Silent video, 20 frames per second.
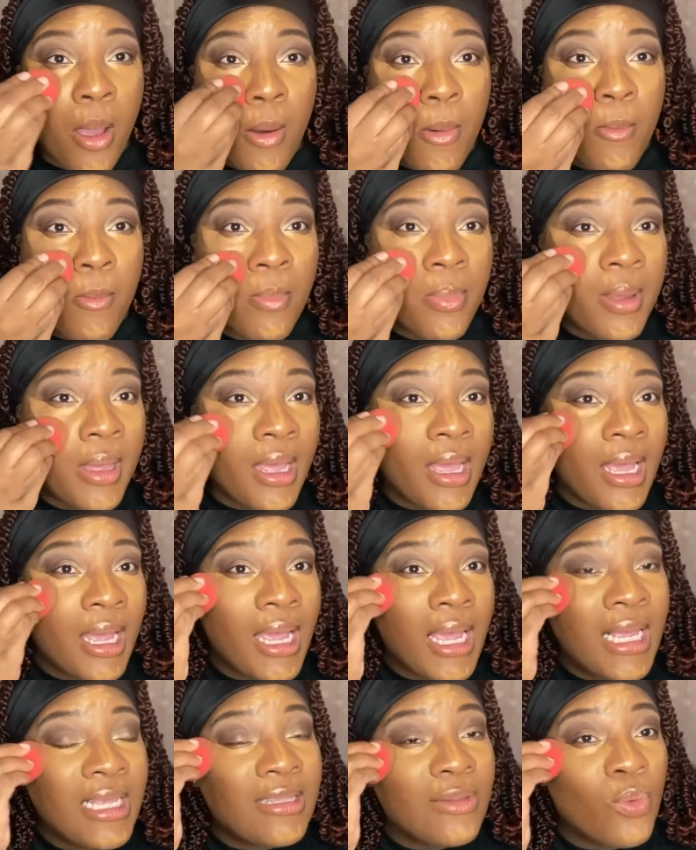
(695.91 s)
but
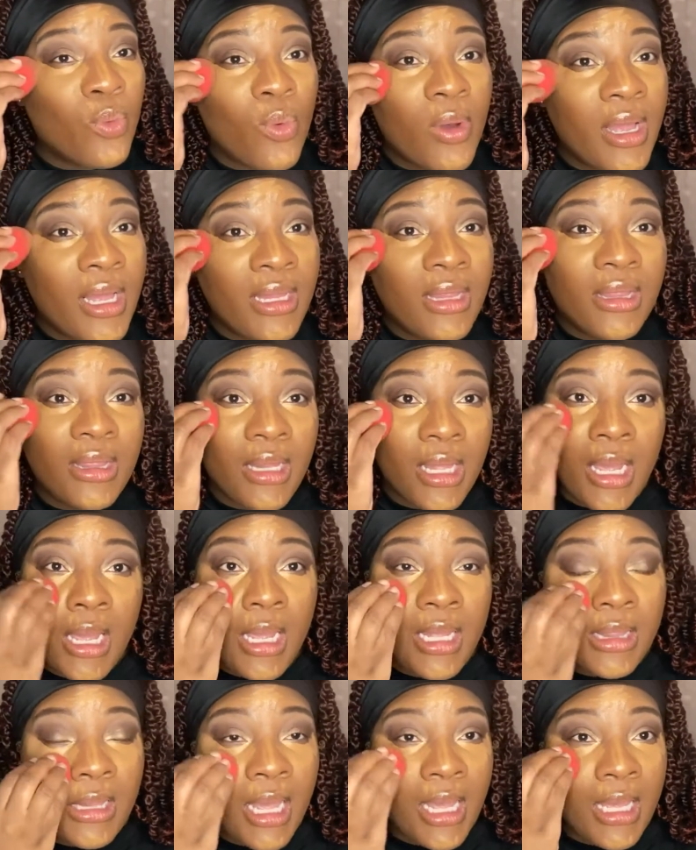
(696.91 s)
it's one
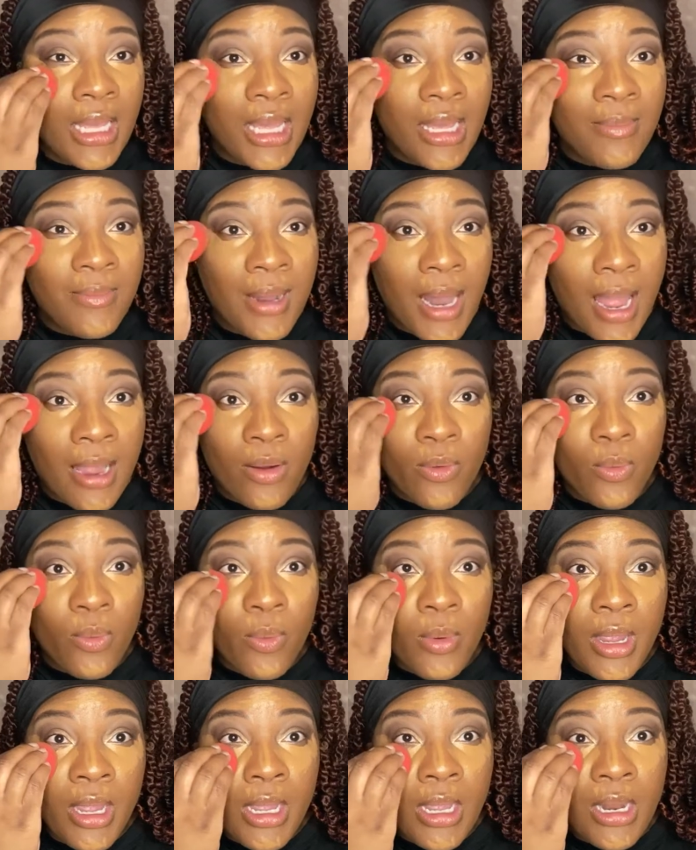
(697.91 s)
thing that keep like
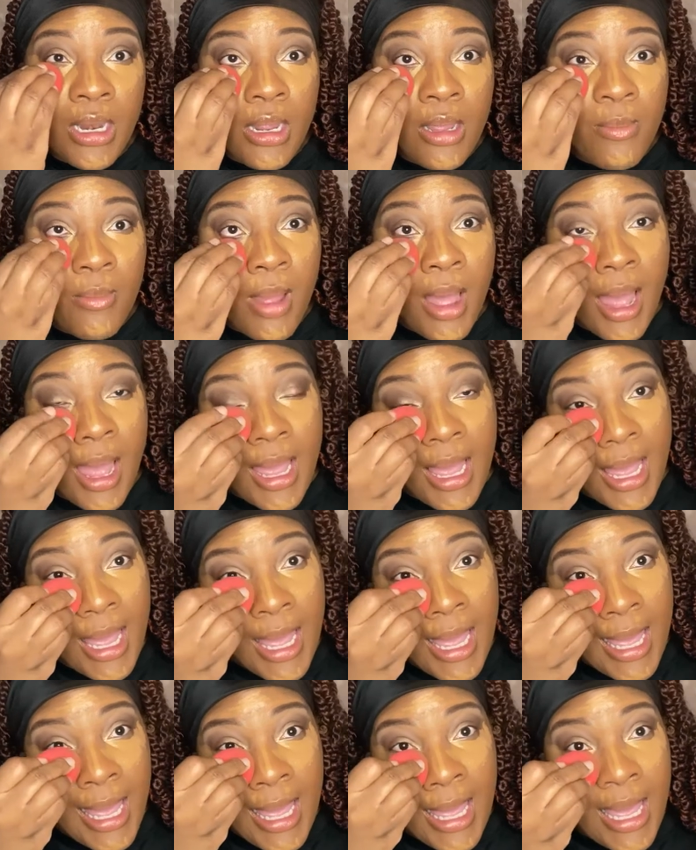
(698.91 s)
ringing in my
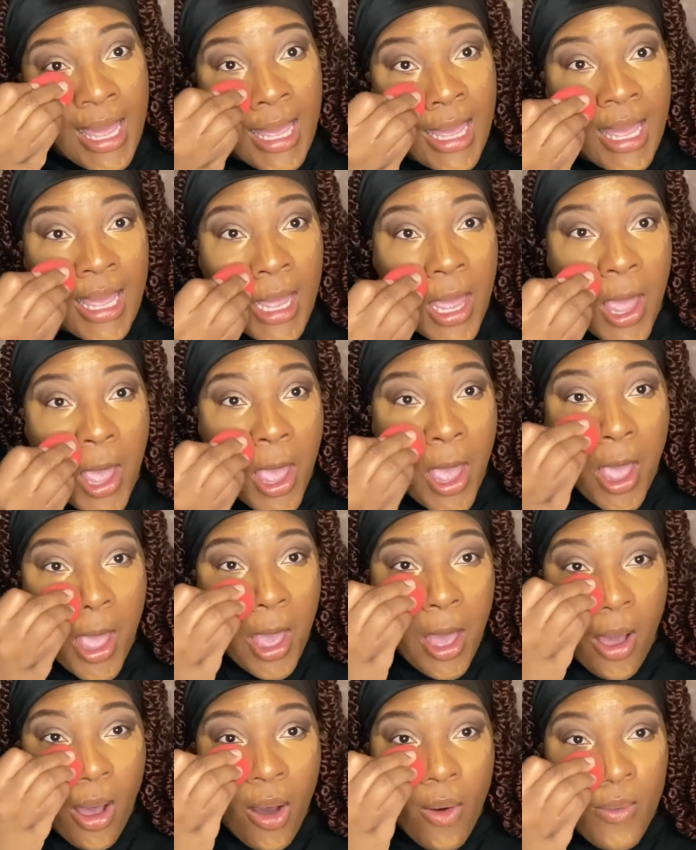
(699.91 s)
head
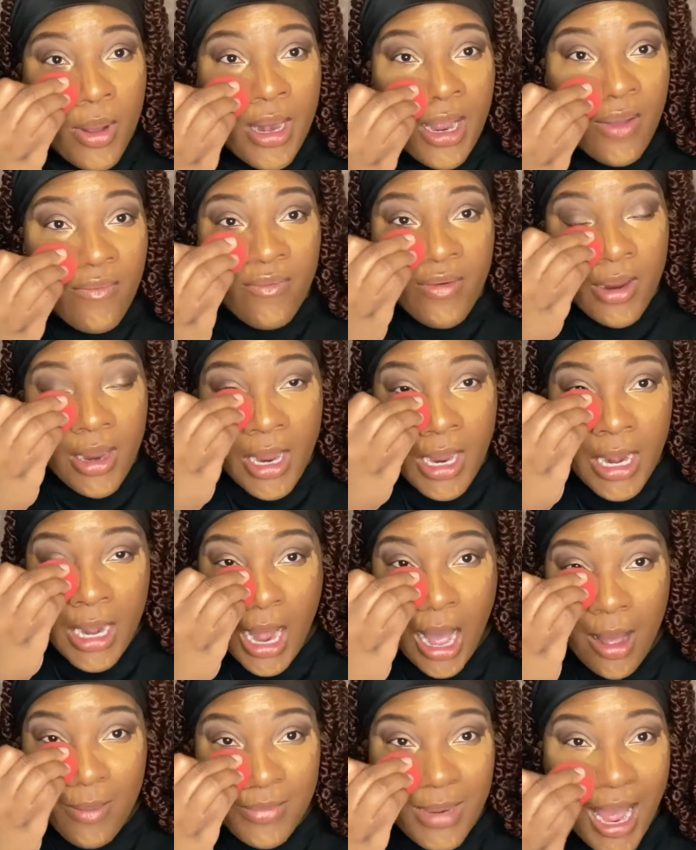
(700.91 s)
or whatever, and
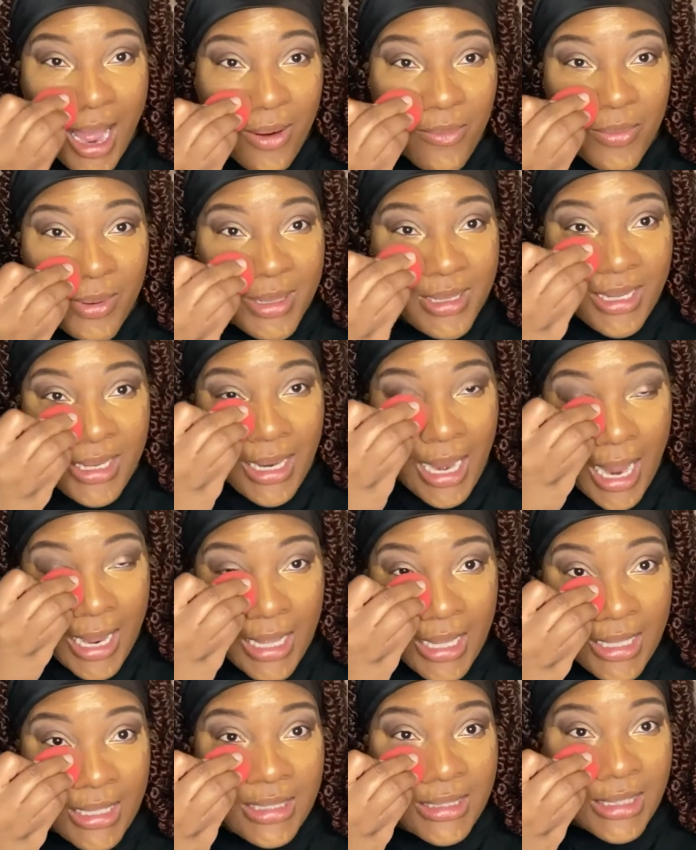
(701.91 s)
I'm not really
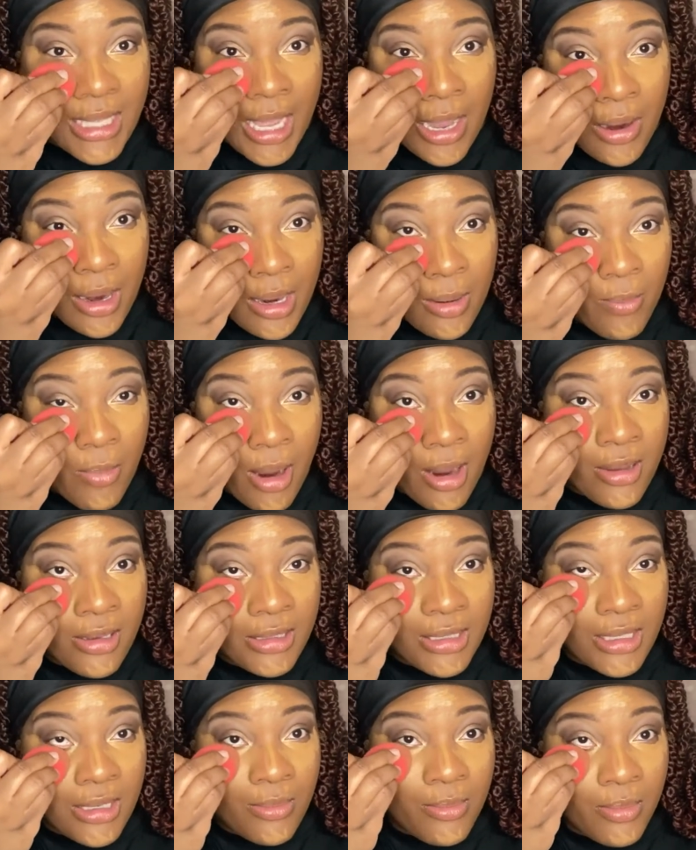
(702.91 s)
like a scary
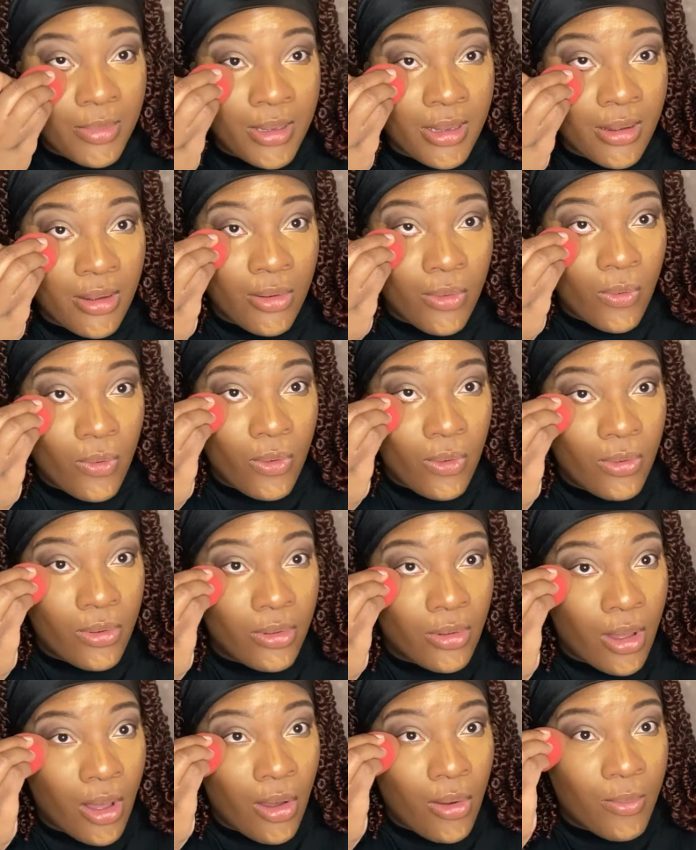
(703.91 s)
person, but
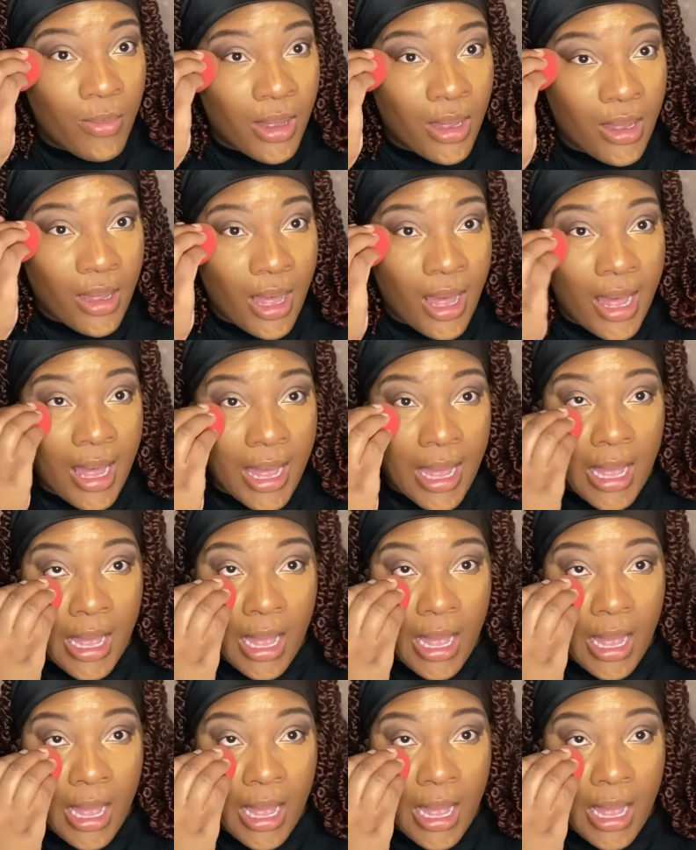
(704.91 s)
oh my god,